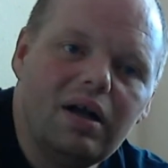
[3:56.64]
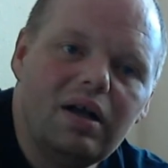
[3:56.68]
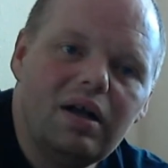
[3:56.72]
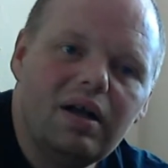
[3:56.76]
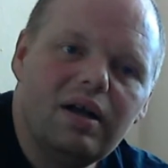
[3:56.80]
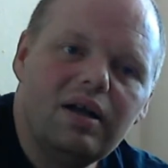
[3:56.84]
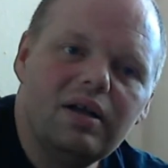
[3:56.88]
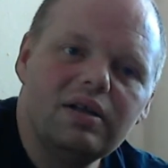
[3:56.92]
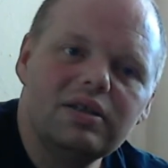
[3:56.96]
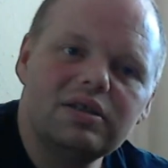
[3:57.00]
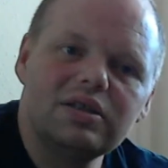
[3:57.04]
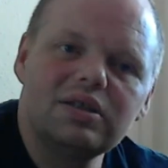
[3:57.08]

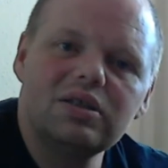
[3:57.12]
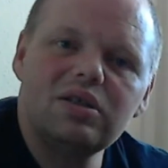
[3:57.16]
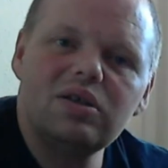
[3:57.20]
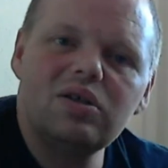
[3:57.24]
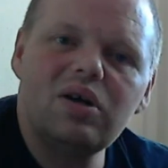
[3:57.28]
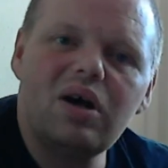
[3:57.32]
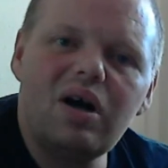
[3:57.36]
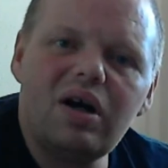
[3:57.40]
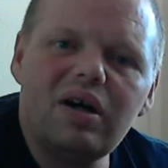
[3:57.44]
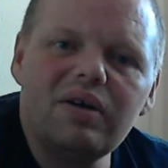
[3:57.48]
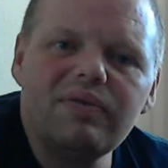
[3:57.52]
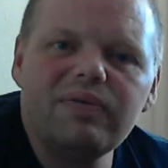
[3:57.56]
So
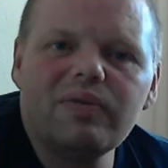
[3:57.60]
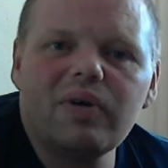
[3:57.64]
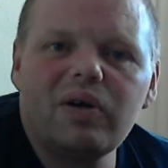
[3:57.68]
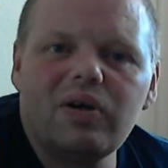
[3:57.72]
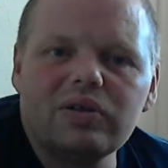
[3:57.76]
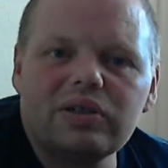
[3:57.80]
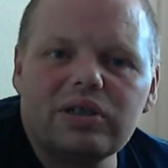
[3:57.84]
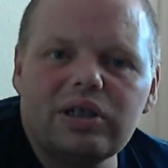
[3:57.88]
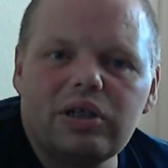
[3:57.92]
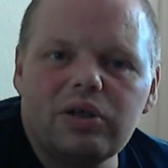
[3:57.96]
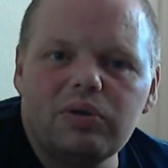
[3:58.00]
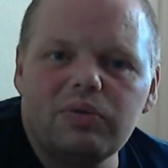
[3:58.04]
I've
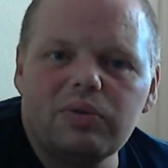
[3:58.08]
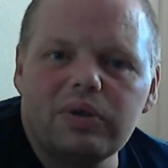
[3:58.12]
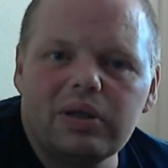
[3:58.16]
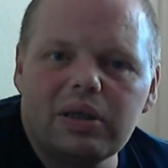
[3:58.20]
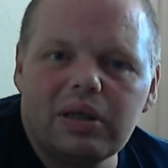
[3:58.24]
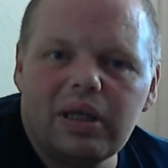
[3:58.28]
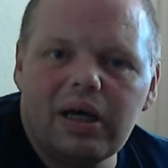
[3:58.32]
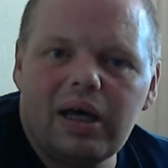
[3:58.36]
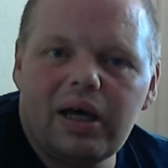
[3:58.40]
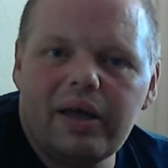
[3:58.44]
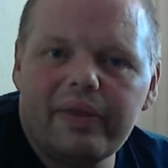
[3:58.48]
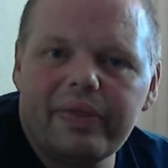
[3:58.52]
got to deal with
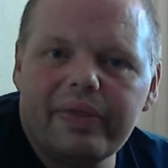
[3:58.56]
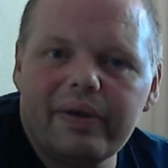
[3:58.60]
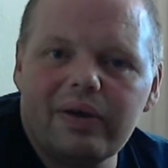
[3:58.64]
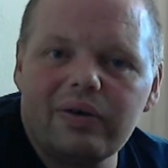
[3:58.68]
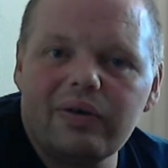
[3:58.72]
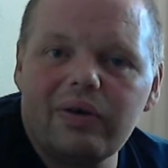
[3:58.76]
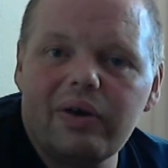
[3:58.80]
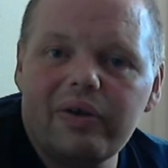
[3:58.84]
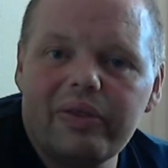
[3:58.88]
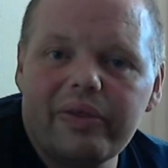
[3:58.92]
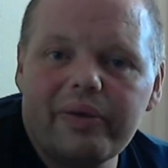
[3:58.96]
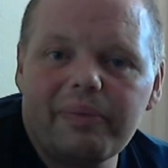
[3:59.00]
that.
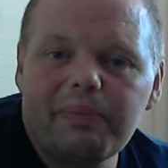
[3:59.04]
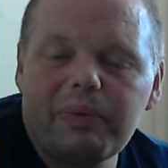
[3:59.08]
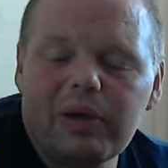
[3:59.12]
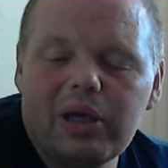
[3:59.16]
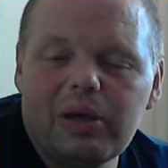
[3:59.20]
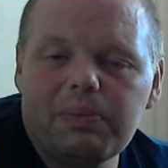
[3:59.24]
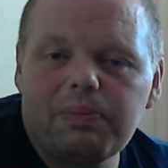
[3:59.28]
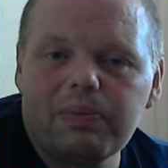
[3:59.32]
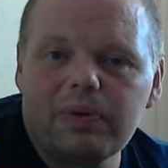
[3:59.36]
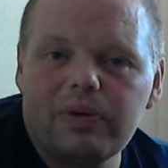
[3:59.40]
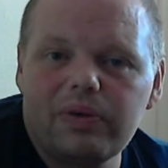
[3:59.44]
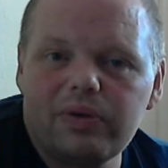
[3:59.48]
There are other
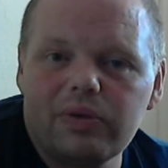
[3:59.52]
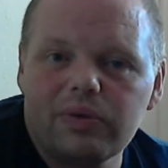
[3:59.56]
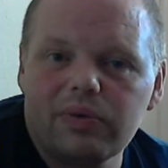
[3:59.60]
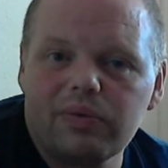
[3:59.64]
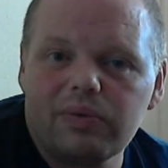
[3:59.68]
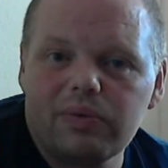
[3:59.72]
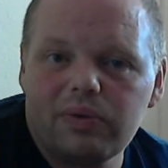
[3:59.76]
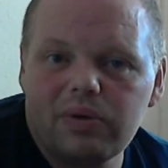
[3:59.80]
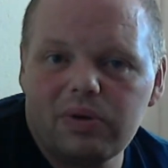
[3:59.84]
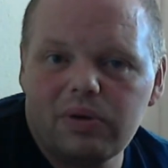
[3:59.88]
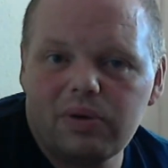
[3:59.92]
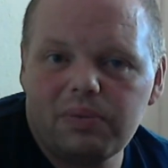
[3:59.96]
people in the
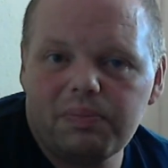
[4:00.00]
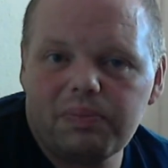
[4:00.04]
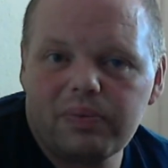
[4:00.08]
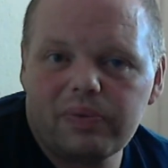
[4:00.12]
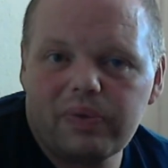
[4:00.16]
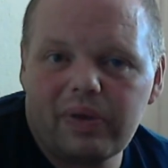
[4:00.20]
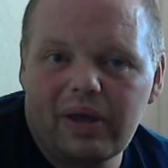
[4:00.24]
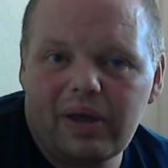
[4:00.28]
group that